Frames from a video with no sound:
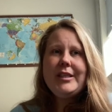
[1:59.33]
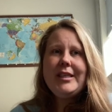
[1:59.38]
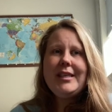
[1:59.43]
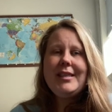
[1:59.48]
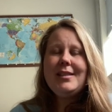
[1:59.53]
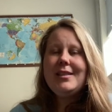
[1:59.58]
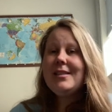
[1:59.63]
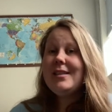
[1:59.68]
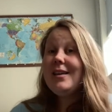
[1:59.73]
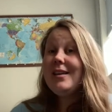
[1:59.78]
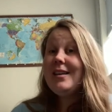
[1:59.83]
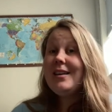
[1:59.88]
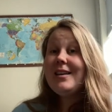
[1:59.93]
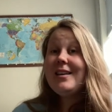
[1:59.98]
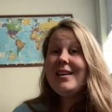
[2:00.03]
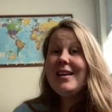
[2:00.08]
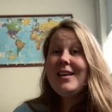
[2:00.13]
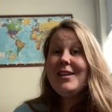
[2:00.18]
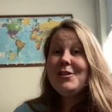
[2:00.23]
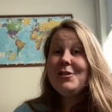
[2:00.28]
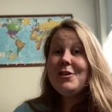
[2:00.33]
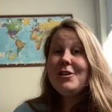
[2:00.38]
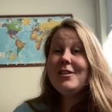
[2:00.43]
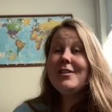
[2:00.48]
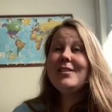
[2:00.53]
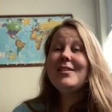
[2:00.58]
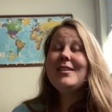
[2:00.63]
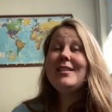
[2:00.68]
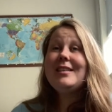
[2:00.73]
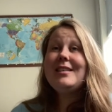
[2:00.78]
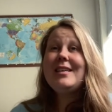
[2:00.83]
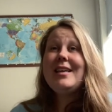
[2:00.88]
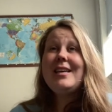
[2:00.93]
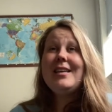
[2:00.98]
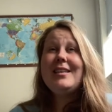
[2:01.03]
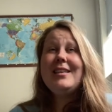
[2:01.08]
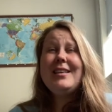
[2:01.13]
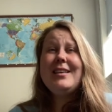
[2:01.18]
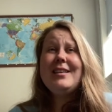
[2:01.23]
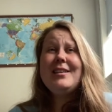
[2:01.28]
it's a little later on the
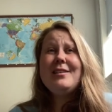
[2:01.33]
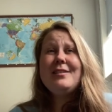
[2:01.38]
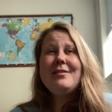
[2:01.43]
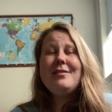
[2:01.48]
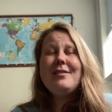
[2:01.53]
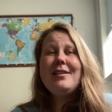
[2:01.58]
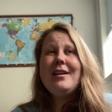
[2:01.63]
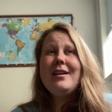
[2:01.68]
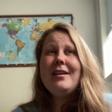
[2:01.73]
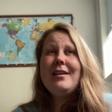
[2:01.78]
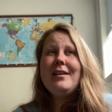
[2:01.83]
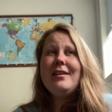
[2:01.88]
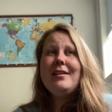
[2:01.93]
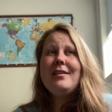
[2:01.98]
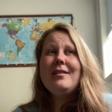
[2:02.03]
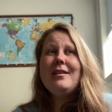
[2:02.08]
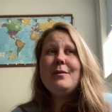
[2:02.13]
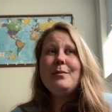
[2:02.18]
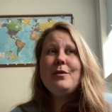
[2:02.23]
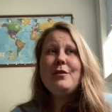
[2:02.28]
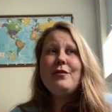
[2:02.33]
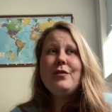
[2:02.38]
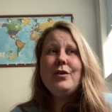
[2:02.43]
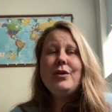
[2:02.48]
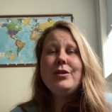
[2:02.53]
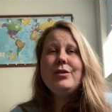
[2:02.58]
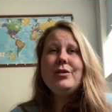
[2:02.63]
day than before.